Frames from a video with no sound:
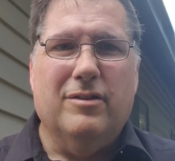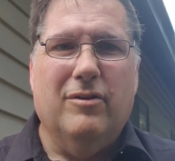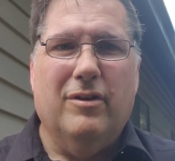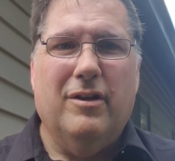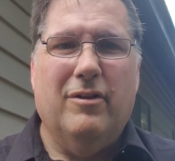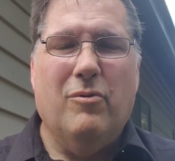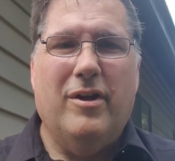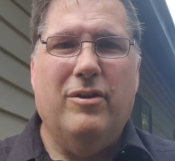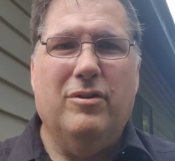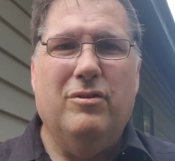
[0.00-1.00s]
So another
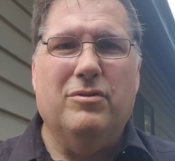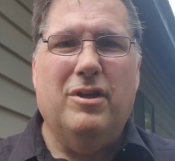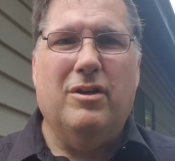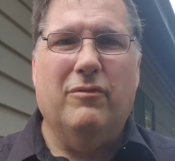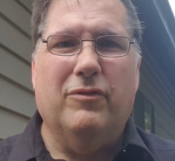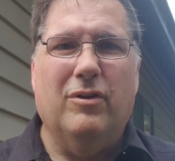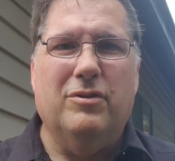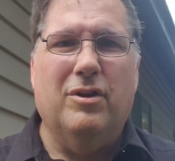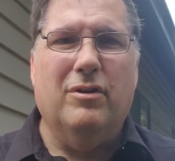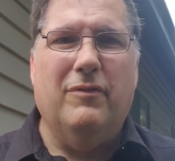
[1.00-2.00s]
way you can use the
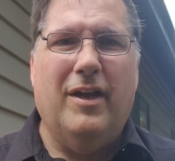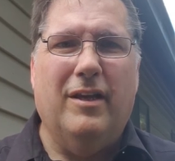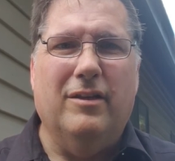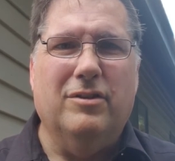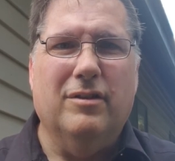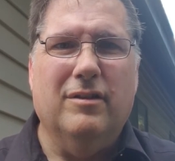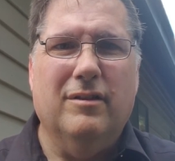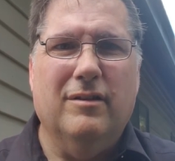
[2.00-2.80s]
EcoFlow to your advantage.